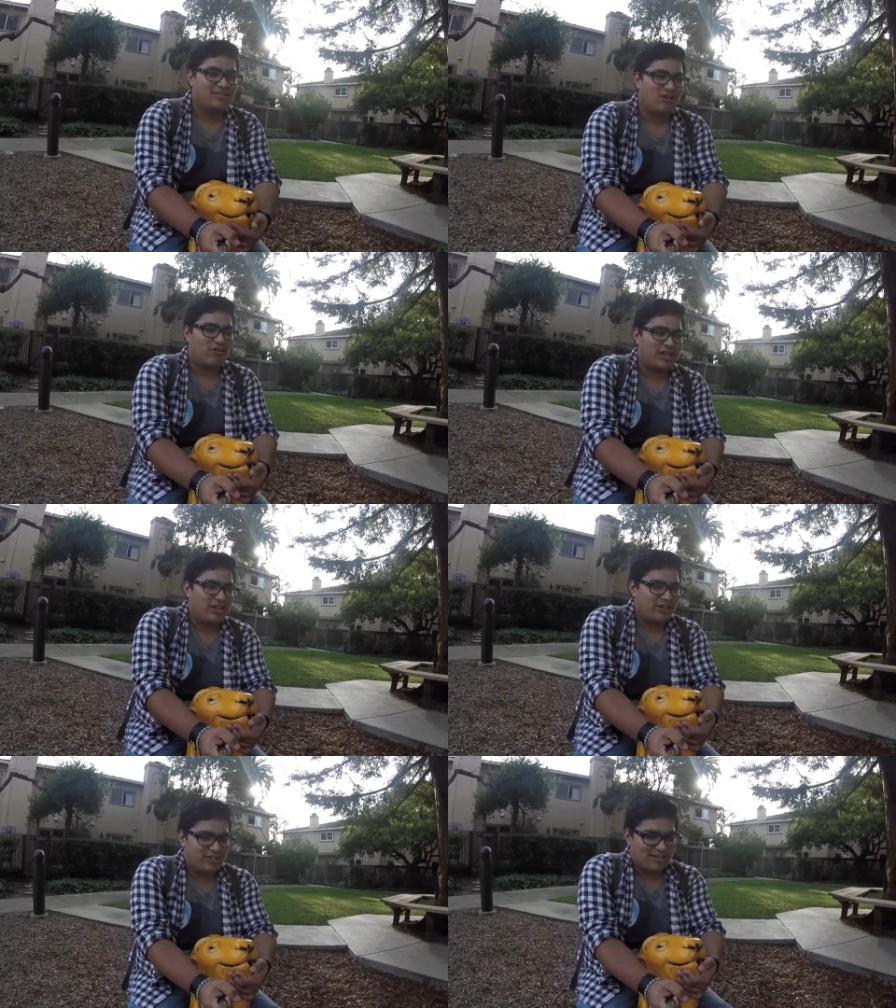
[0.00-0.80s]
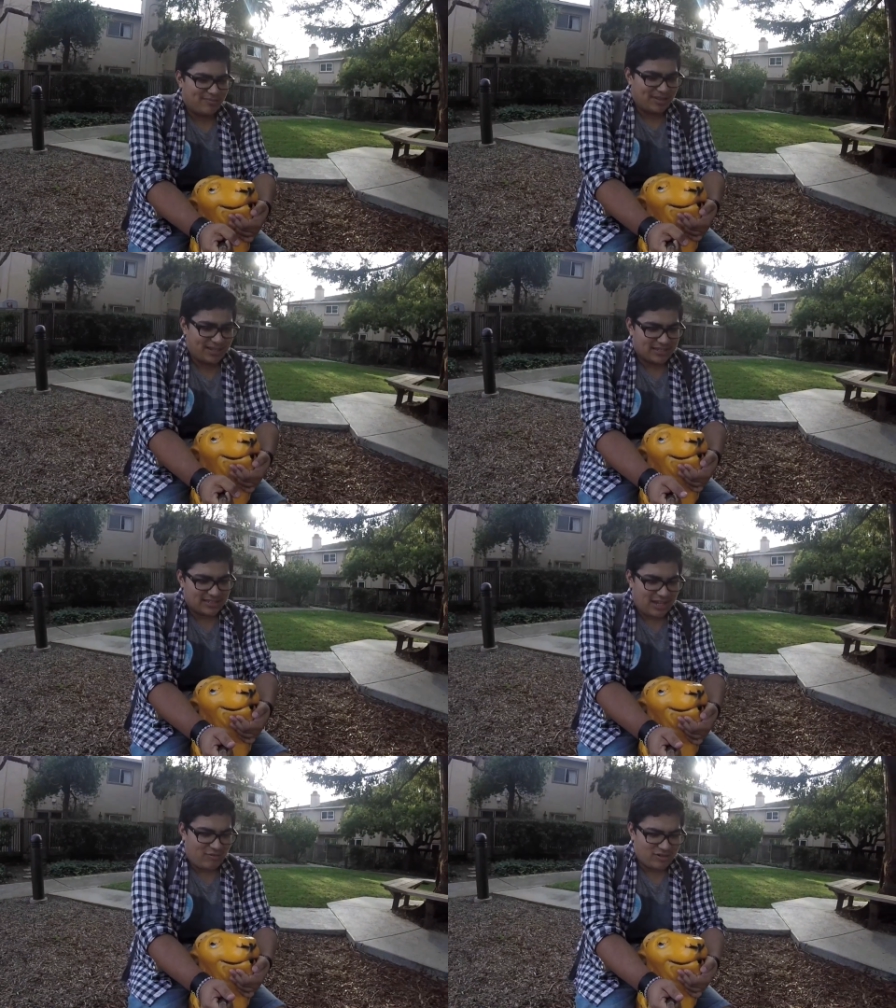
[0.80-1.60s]
So here are some
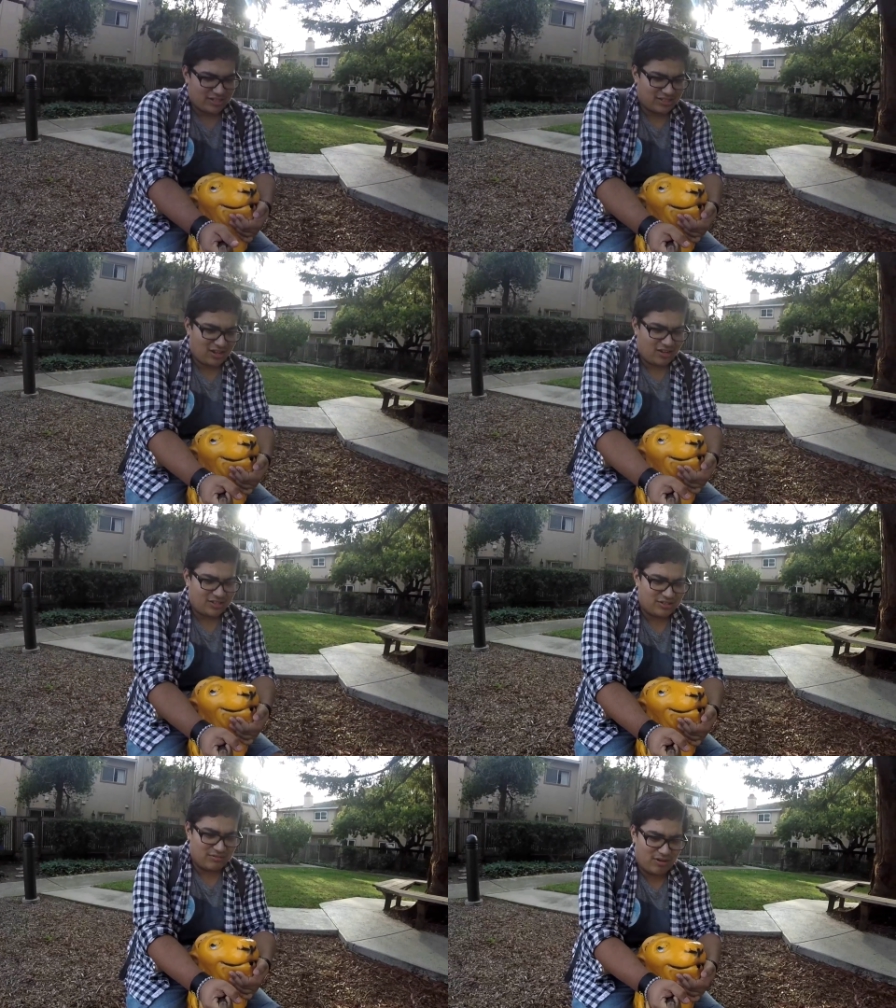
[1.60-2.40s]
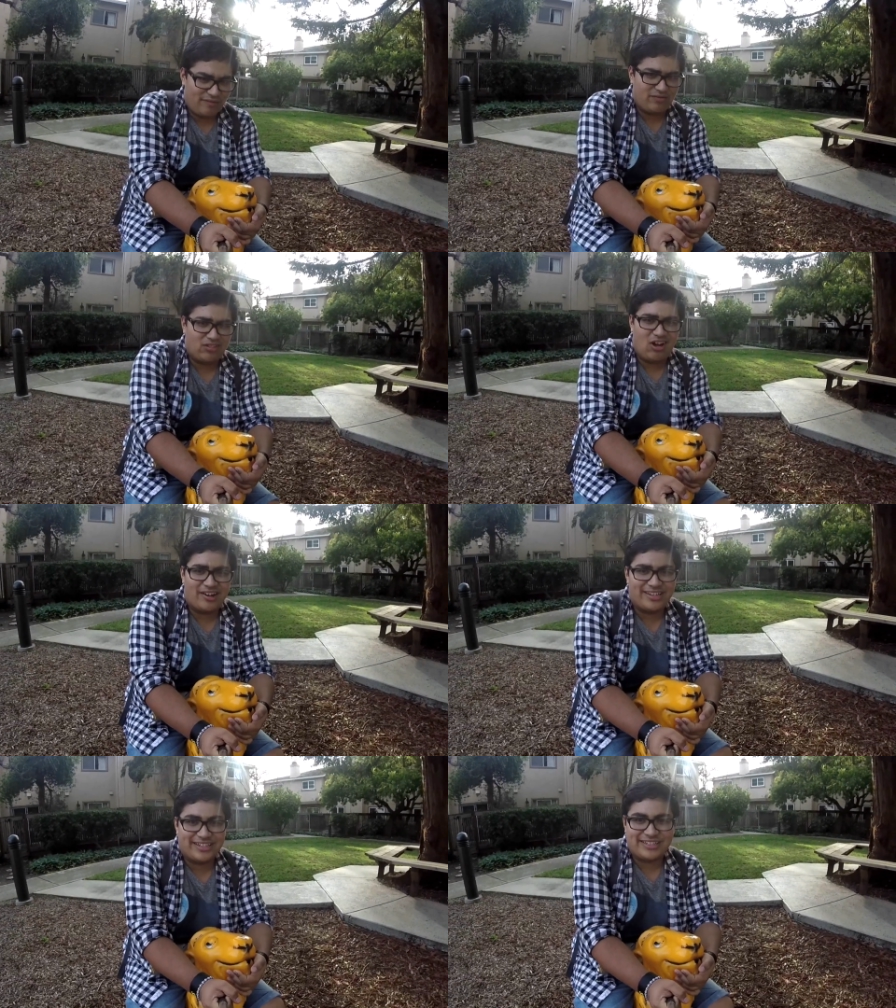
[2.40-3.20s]
things I want to talk to you about
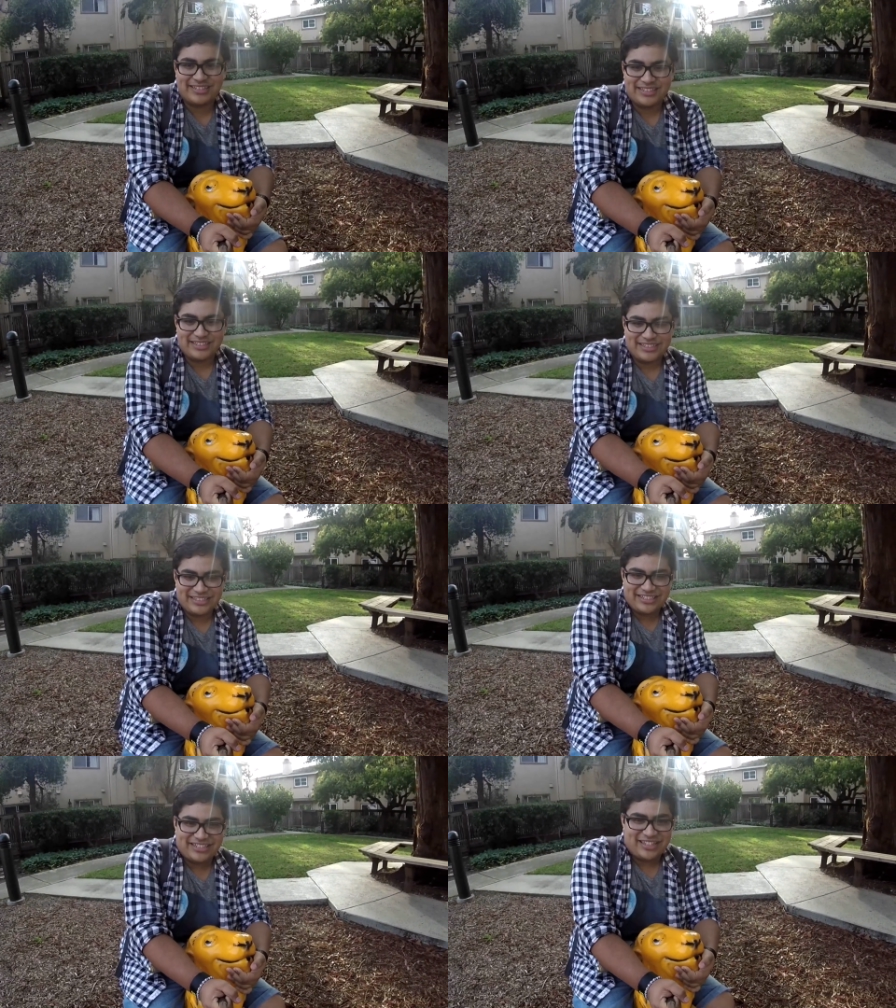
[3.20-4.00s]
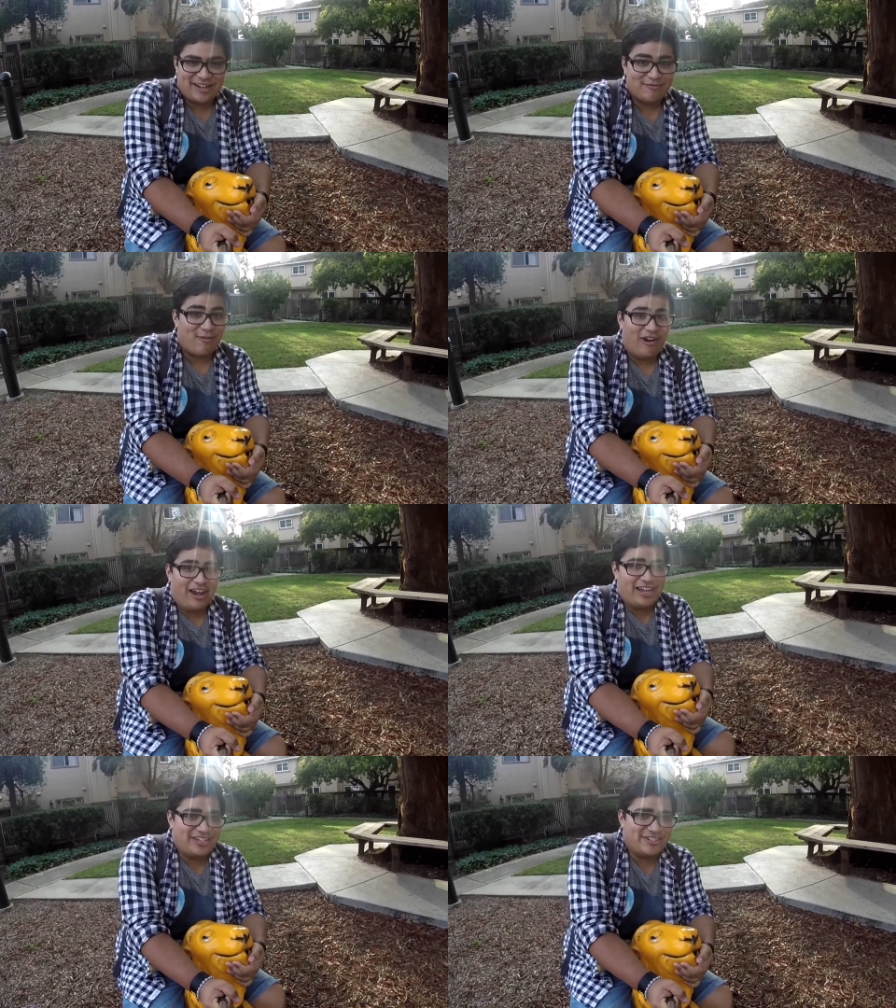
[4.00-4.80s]
vlogging and
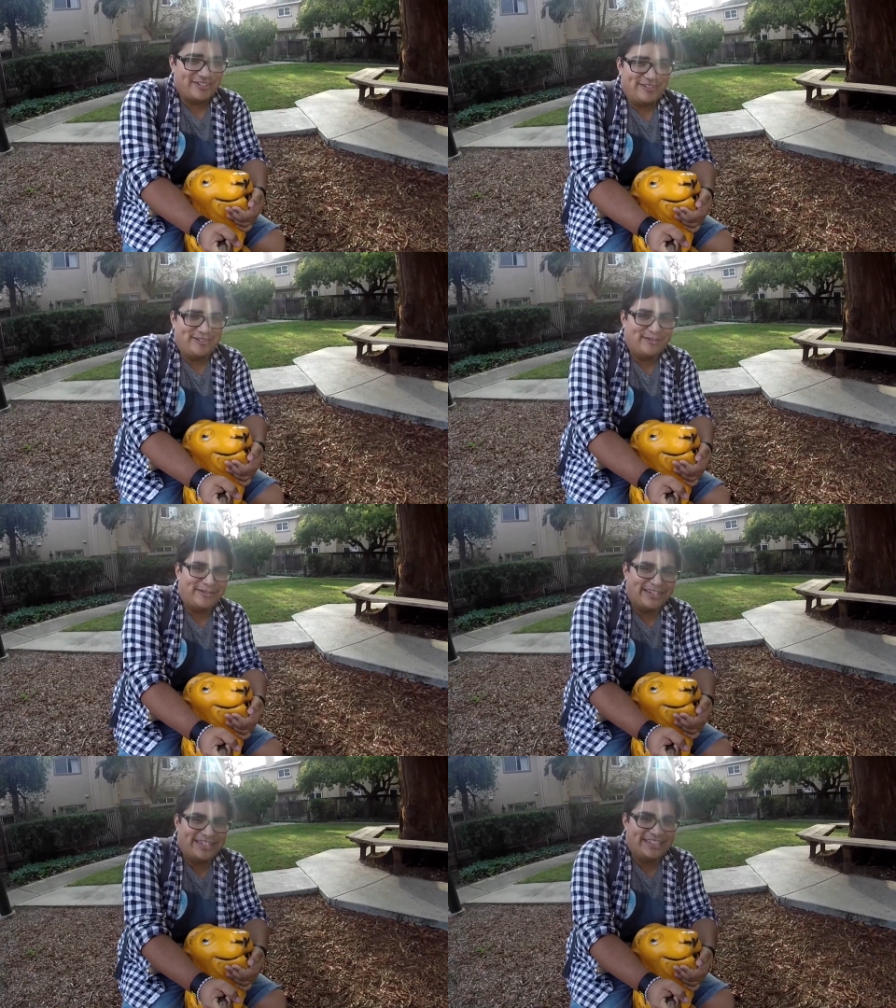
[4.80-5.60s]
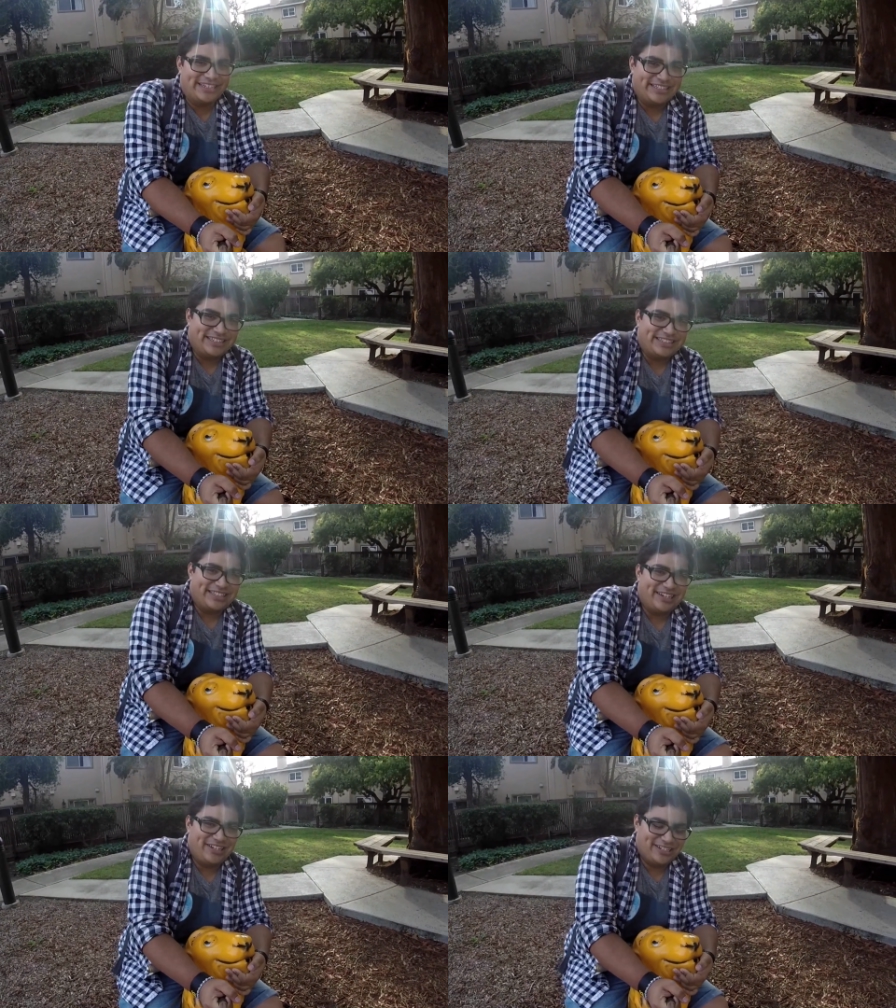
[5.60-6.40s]
why you should do it.
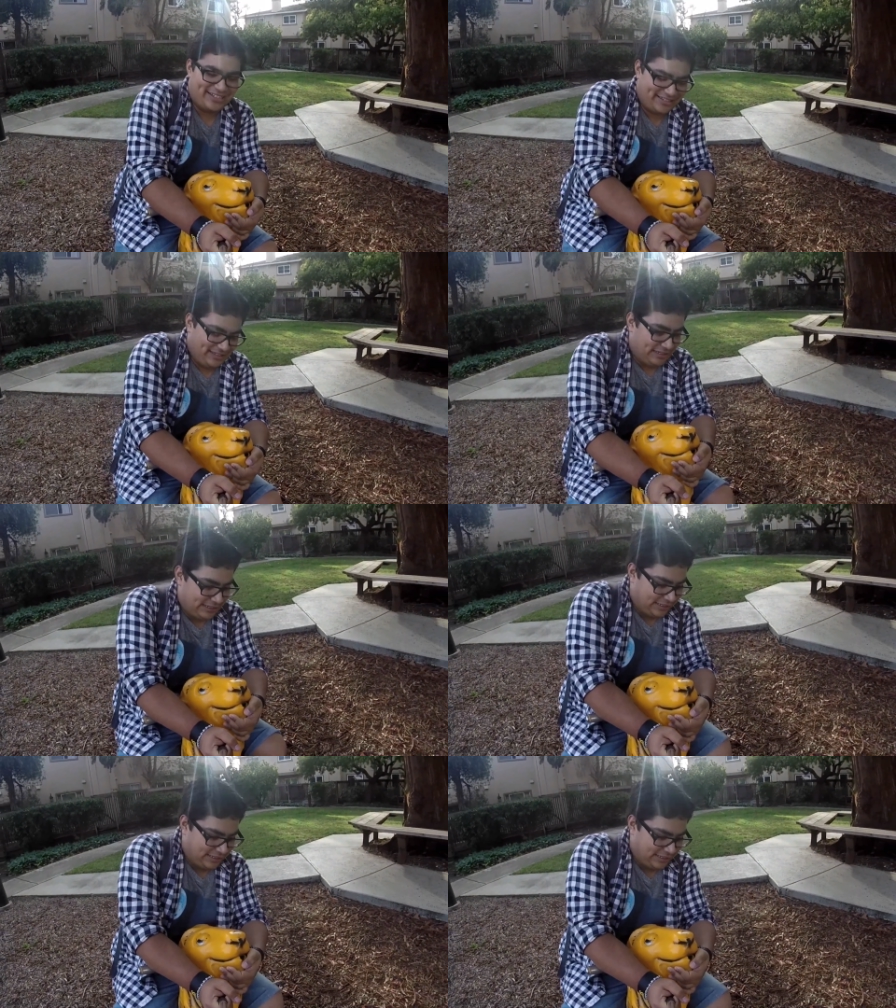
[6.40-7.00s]
Because